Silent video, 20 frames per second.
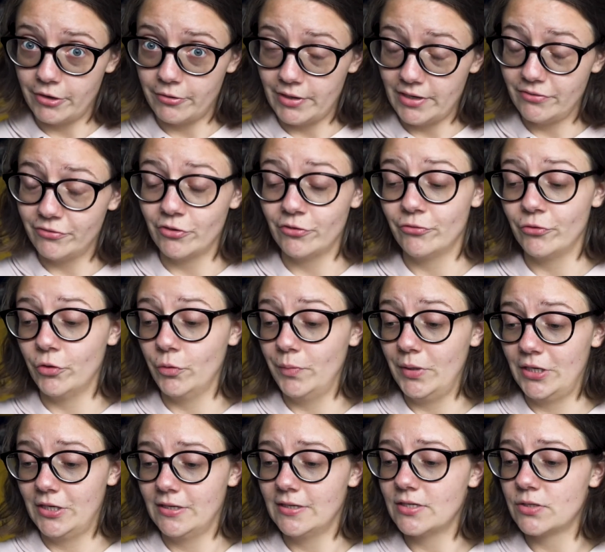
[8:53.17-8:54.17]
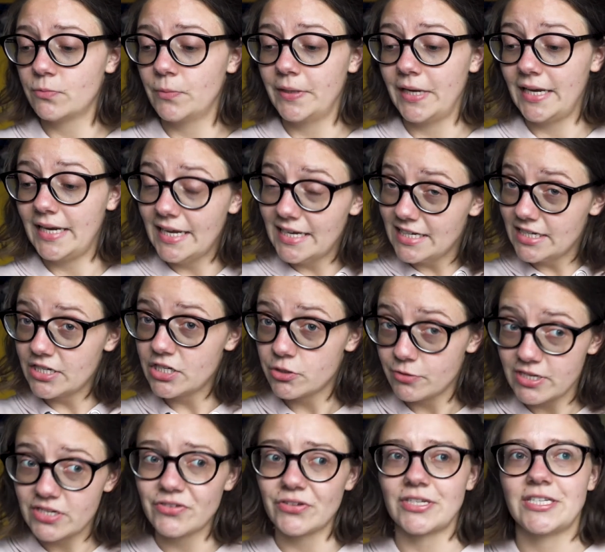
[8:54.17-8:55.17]
grateful for because when I get in a
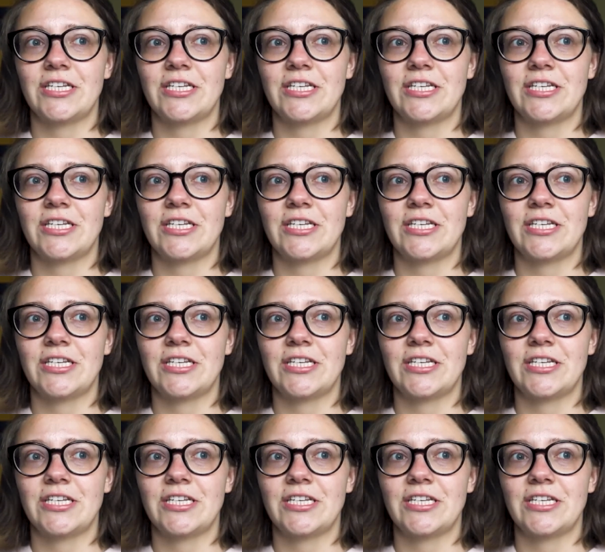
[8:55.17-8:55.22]
stressful